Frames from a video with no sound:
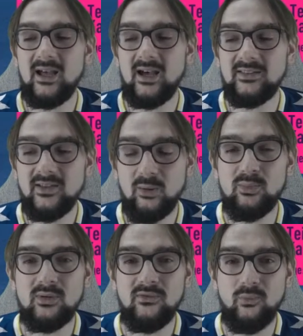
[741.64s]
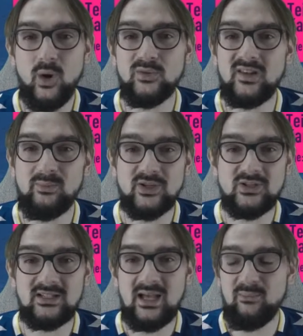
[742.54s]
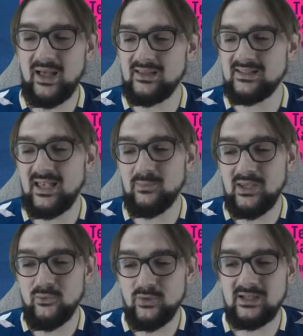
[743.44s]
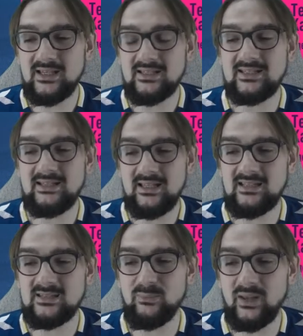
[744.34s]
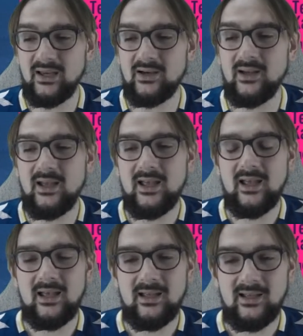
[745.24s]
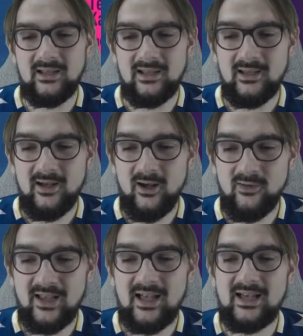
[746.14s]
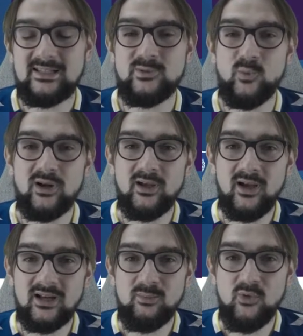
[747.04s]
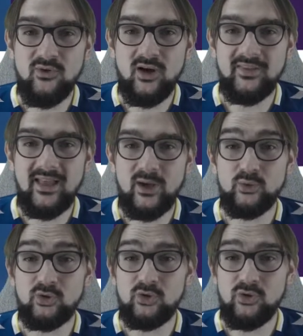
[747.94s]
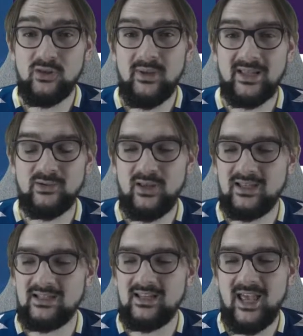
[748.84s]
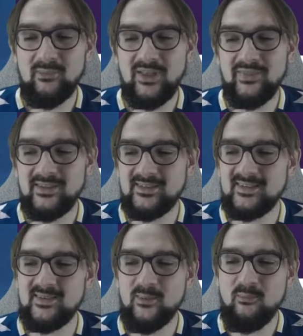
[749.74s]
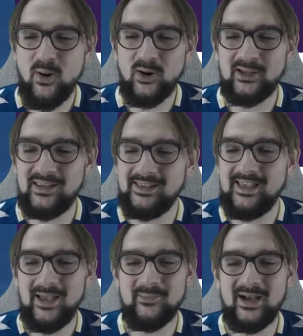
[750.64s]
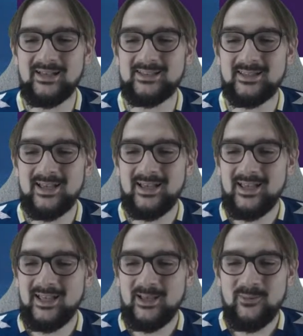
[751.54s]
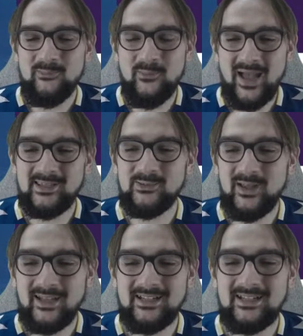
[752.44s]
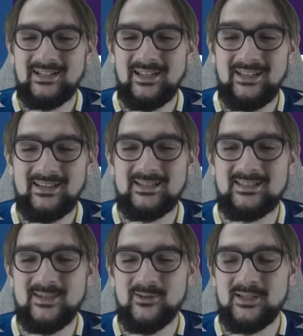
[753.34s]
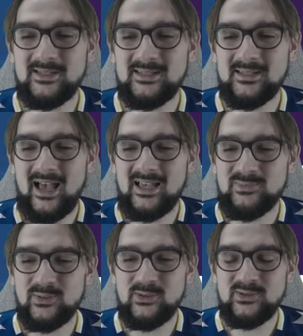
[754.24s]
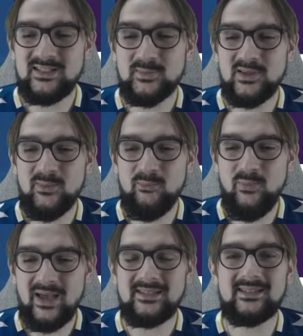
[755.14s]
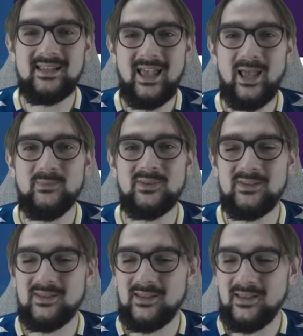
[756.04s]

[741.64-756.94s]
a number of woes, especially in that Palace game, he really is a decent player. All right, guys, we're going to move on now to the Man United game, and this is the marquee game, guys. Man United in this series has produced some of the best games